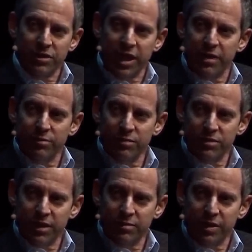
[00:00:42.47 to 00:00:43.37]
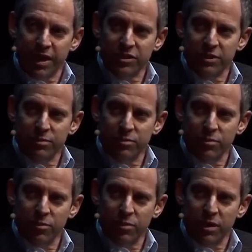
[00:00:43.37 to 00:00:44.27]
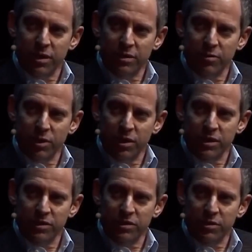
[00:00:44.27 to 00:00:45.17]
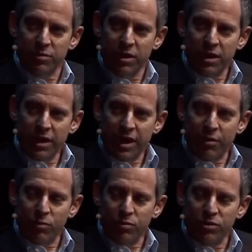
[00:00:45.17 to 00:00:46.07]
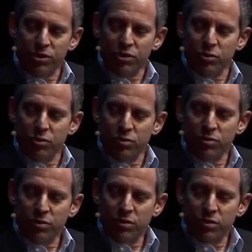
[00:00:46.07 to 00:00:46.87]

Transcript: Is that, is that actually where it, where it is? And, and do you,